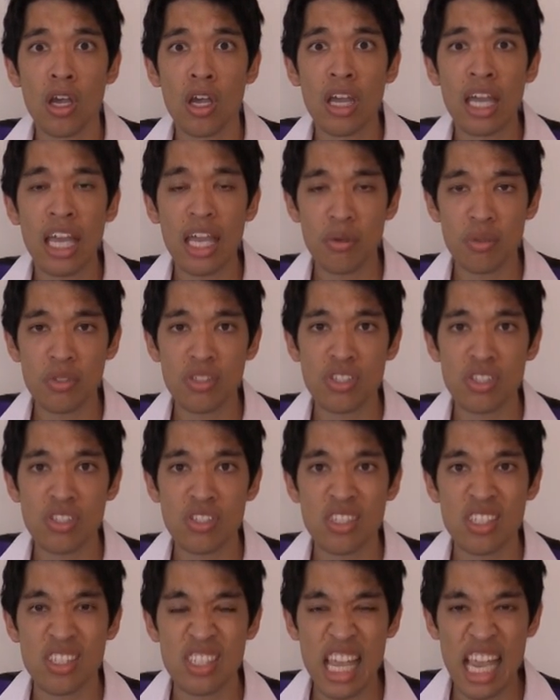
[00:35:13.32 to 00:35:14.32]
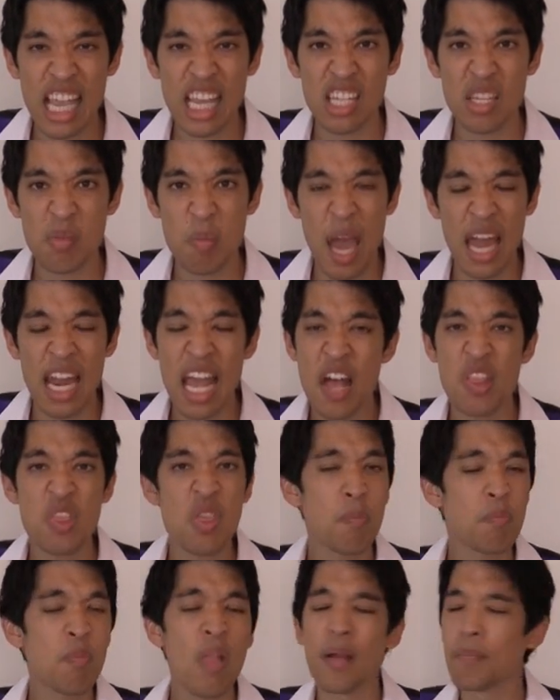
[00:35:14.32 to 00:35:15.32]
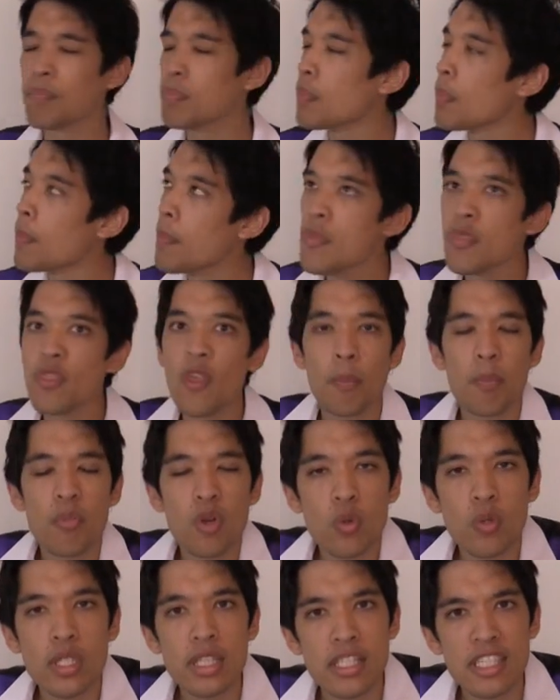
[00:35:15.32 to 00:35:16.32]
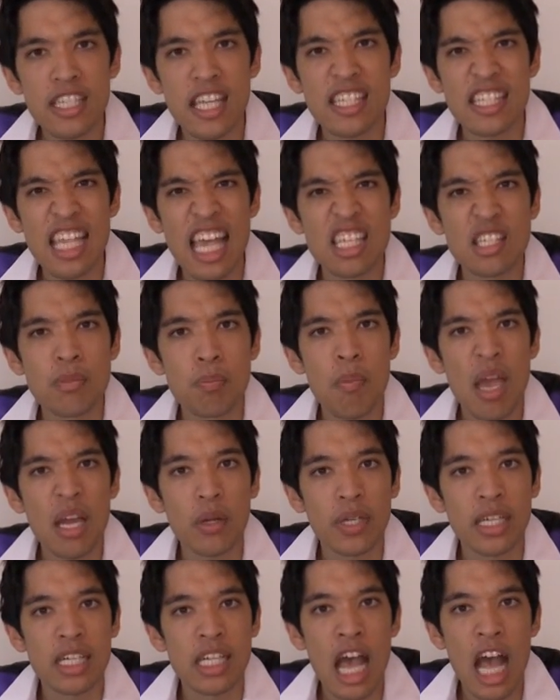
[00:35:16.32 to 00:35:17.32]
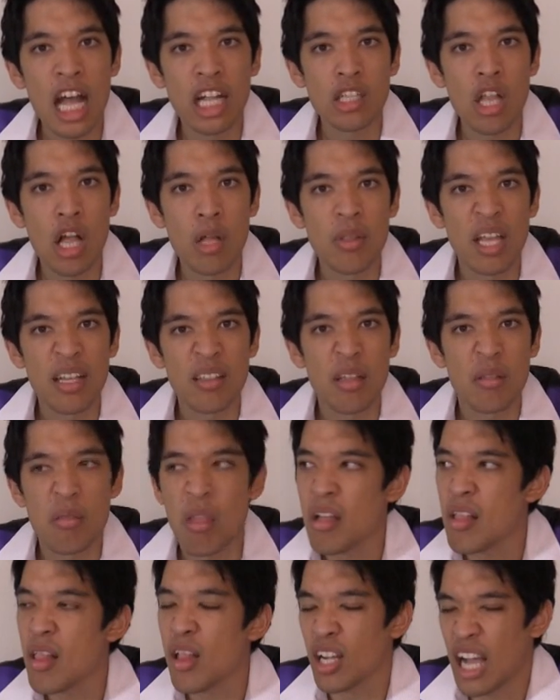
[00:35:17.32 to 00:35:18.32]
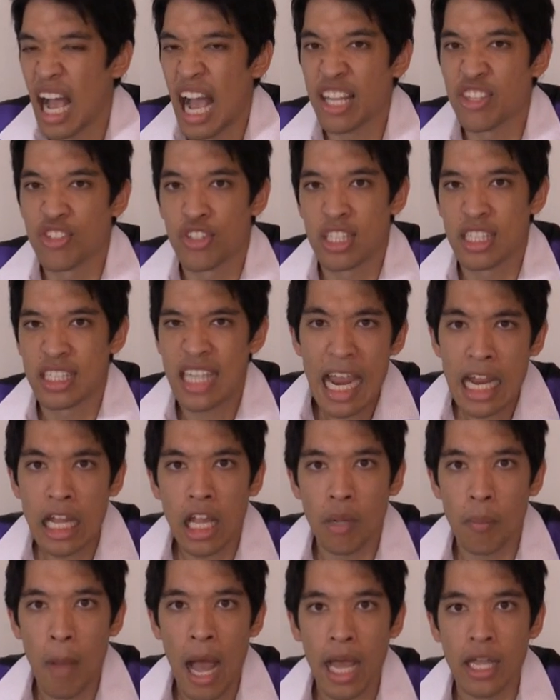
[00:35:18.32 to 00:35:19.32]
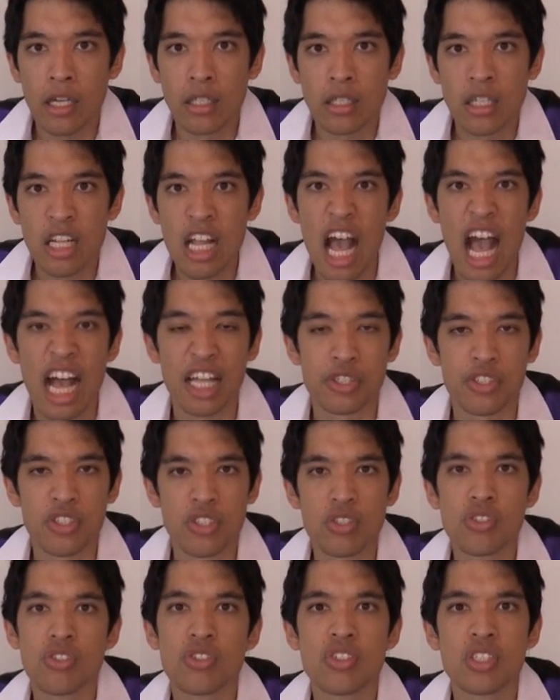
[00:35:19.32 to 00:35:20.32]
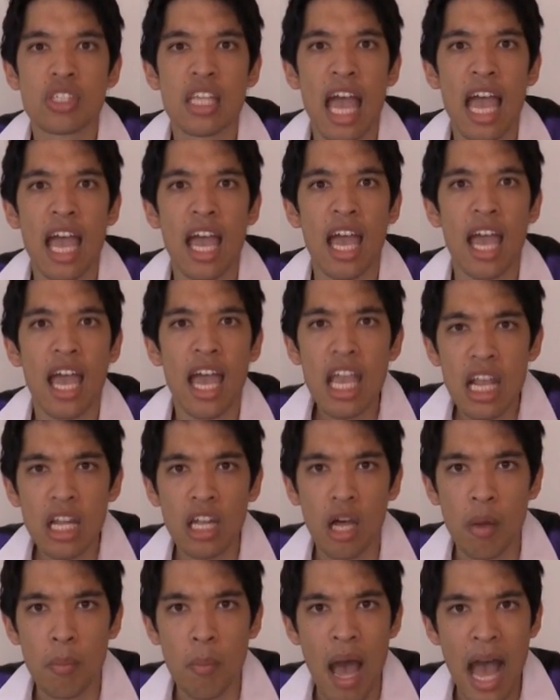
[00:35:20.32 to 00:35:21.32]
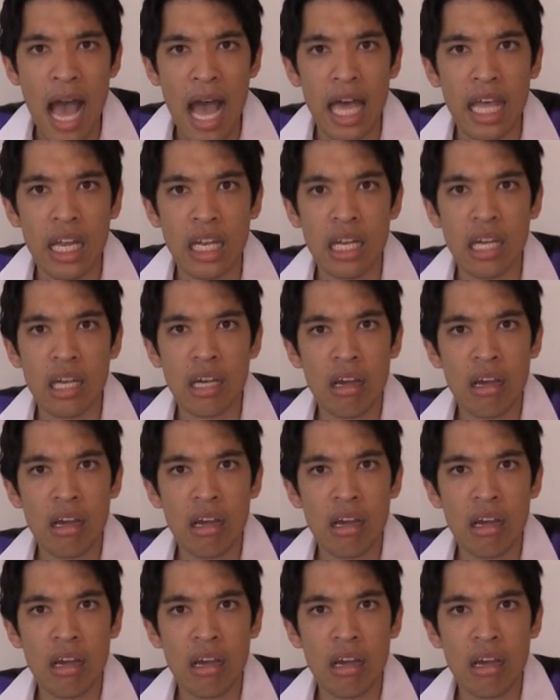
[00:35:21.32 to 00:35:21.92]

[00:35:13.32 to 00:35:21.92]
He was just a tailor man. The princess has married a tailor man. A tailor man.